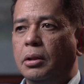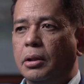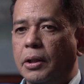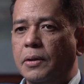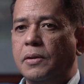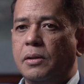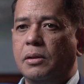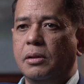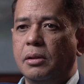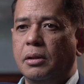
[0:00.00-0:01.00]

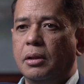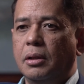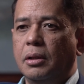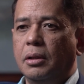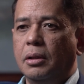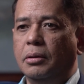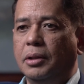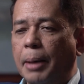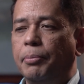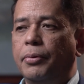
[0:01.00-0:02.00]
his
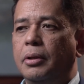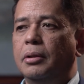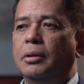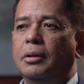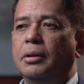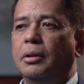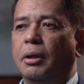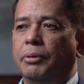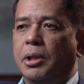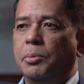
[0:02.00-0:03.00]
depth
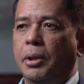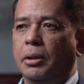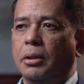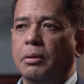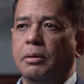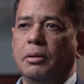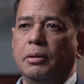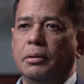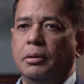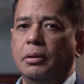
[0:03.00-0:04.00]
of experience
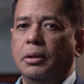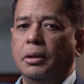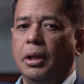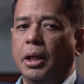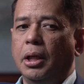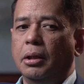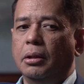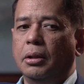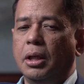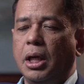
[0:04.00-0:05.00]

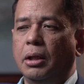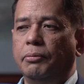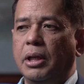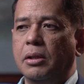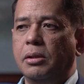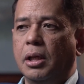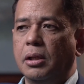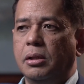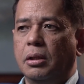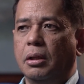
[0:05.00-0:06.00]
and the kind of
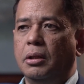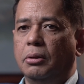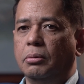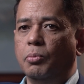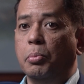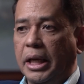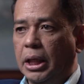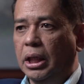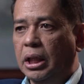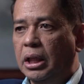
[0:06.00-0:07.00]
insights that he could
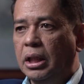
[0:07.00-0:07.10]
bring